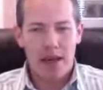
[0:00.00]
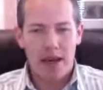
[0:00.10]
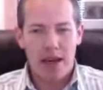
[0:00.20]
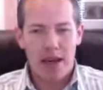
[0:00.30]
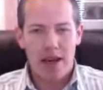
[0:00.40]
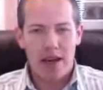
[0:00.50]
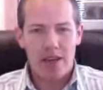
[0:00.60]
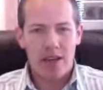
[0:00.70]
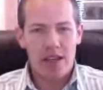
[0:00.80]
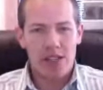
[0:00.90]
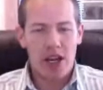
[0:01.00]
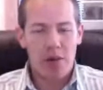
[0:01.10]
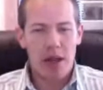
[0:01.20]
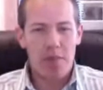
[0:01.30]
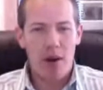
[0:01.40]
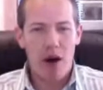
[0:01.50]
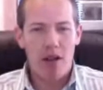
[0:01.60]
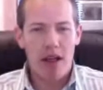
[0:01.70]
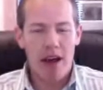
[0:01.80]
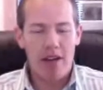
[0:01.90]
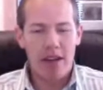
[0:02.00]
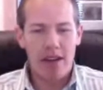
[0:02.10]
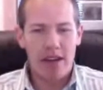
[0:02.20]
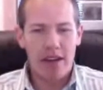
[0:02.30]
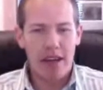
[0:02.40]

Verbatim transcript: uh, a gentleman named Paul Allen and,